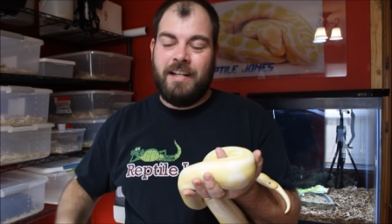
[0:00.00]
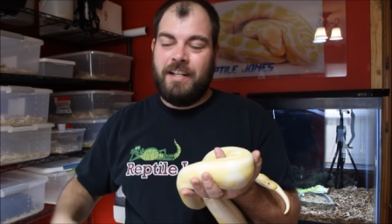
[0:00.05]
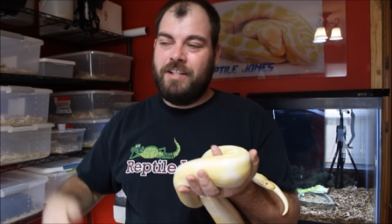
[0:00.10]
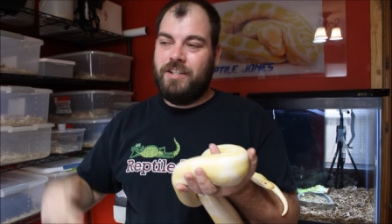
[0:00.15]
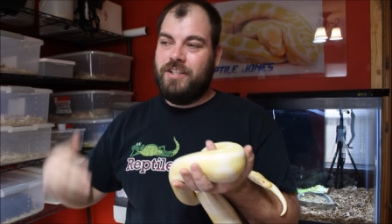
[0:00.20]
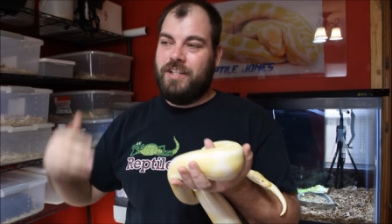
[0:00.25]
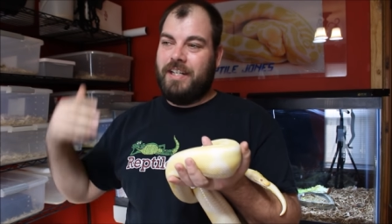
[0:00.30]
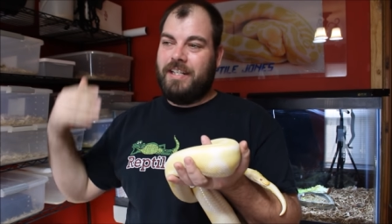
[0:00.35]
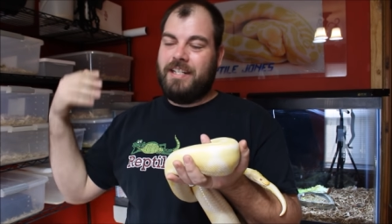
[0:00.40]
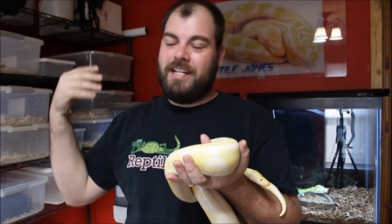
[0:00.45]

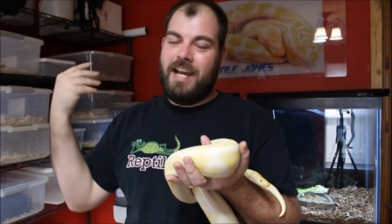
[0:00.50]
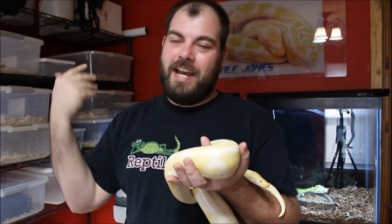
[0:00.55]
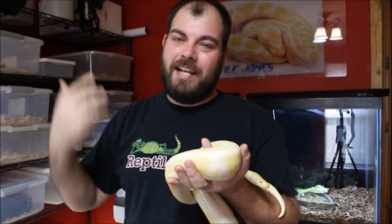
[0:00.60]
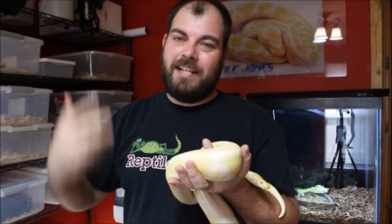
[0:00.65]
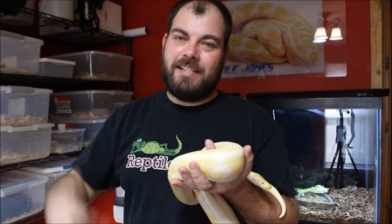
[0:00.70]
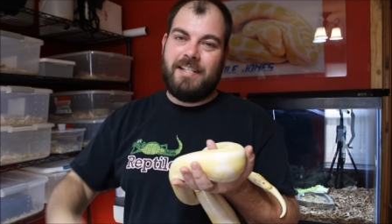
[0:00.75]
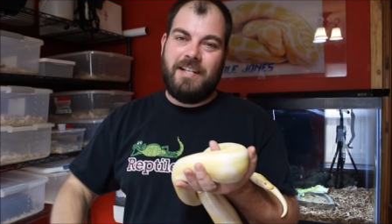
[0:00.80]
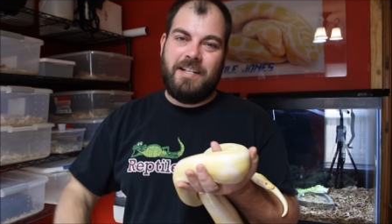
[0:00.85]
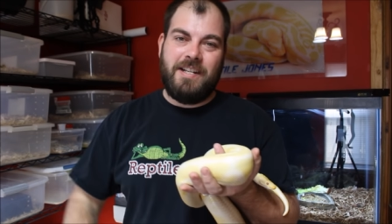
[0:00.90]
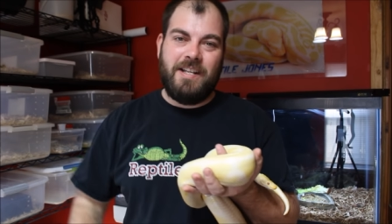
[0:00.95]
She
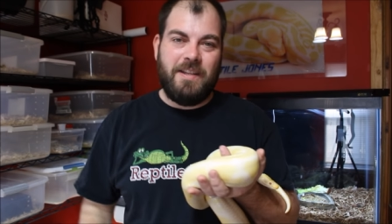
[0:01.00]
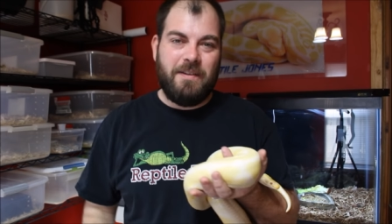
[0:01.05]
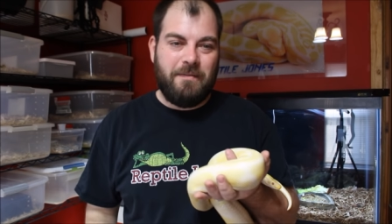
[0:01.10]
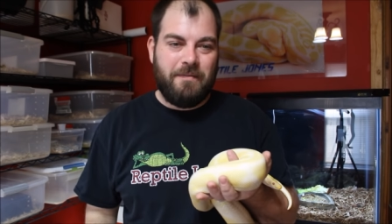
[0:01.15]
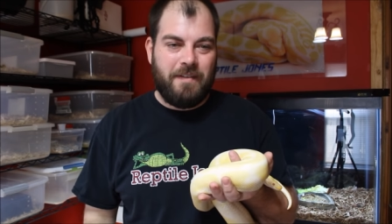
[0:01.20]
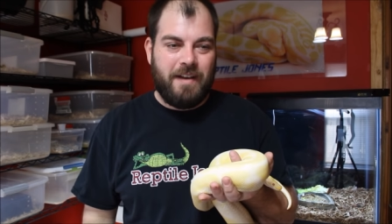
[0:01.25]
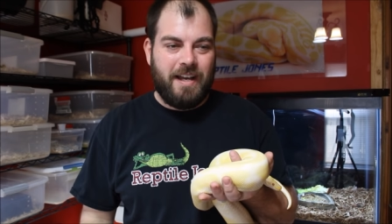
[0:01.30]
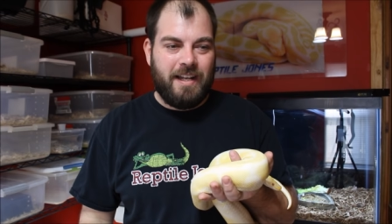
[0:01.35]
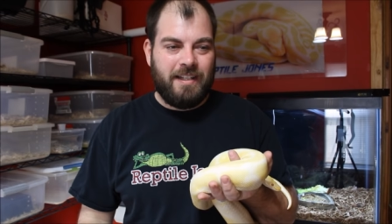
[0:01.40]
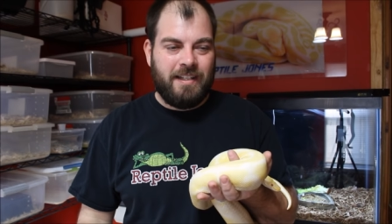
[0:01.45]
takes it to the
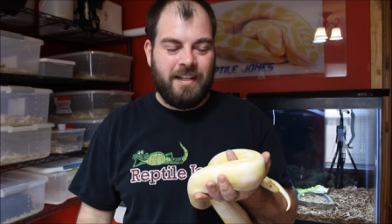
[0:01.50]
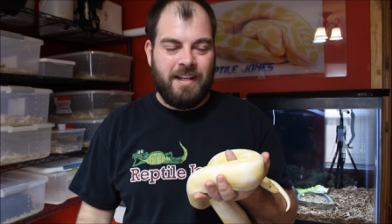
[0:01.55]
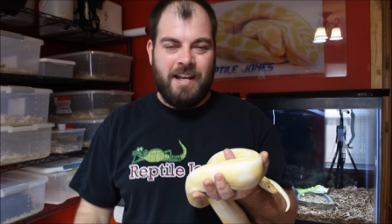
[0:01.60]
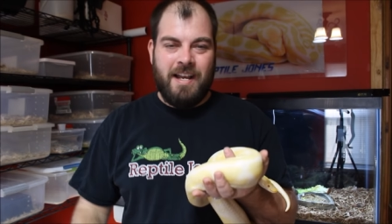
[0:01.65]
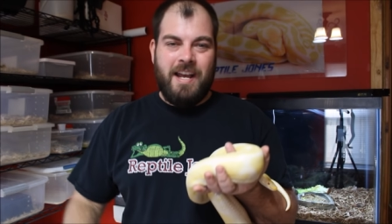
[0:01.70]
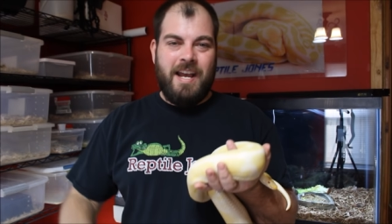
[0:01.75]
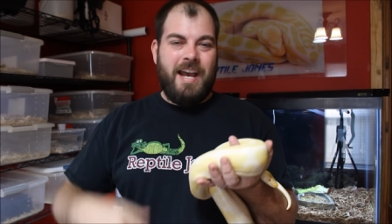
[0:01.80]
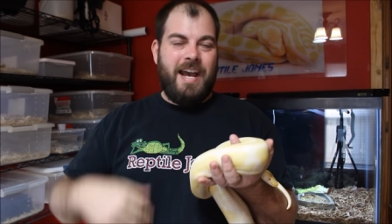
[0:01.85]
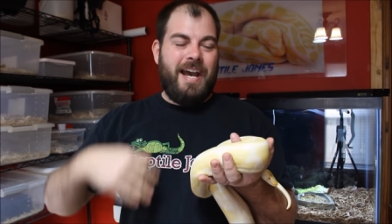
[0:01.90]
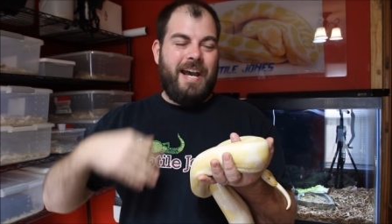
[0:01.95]
vet,
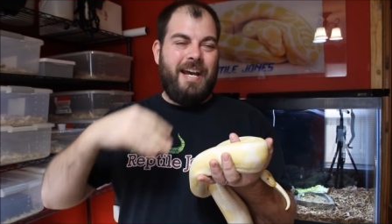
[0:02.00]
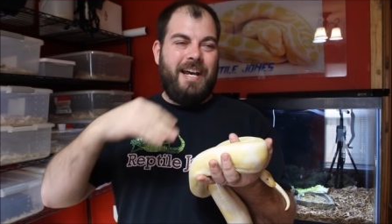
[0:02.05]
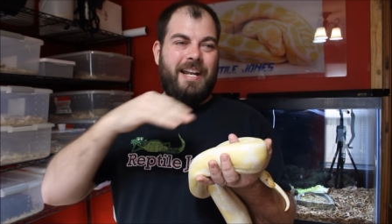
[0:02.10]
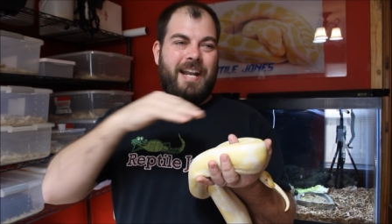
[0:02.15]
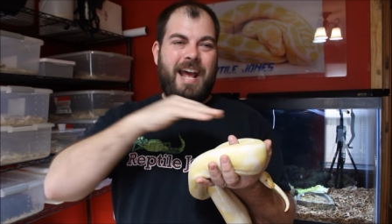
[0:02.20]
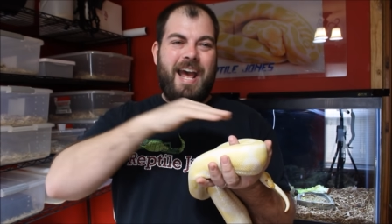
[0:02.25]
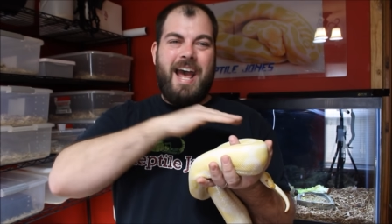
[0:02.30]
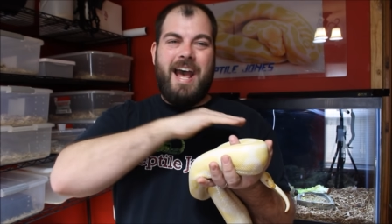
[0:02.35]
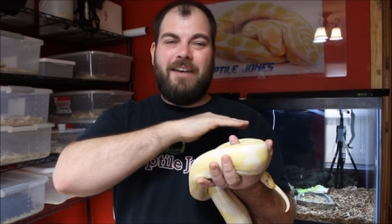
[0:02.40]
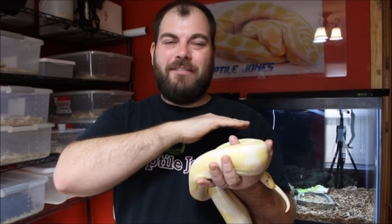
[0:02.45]

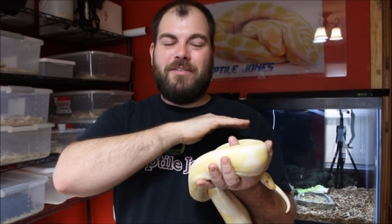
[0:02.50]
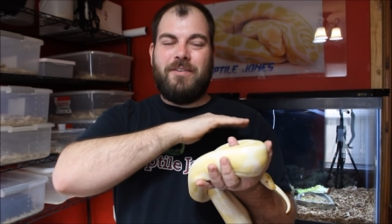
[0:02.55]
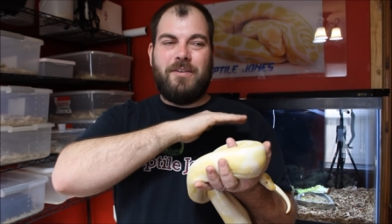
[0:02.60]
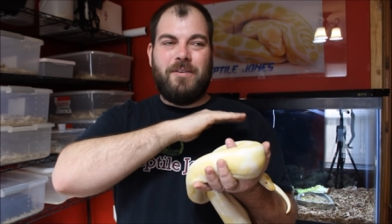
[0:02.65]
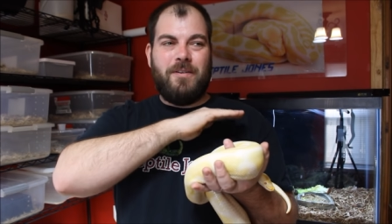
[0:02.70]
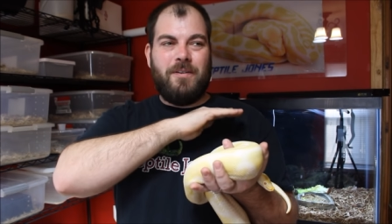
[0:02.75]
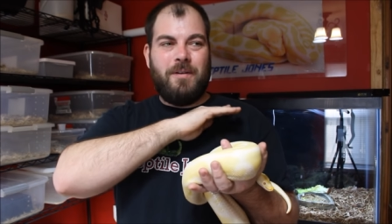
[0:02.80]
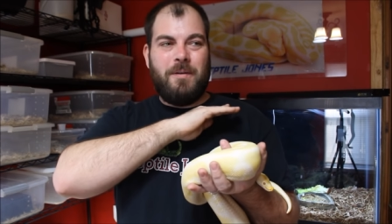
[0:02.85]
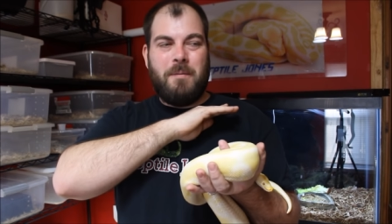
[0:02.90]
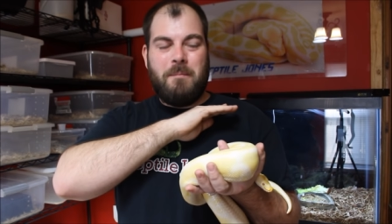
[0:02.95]
and
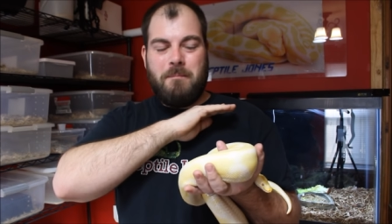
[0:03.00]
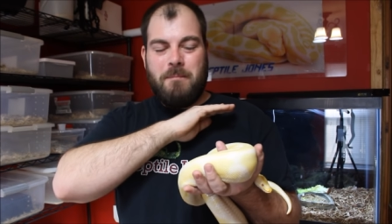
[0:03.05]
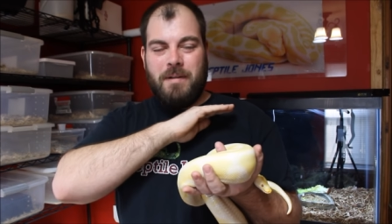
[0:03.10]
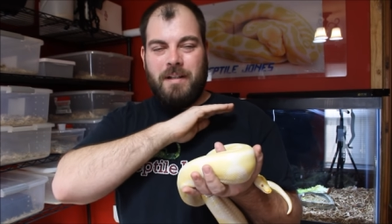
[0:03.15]
after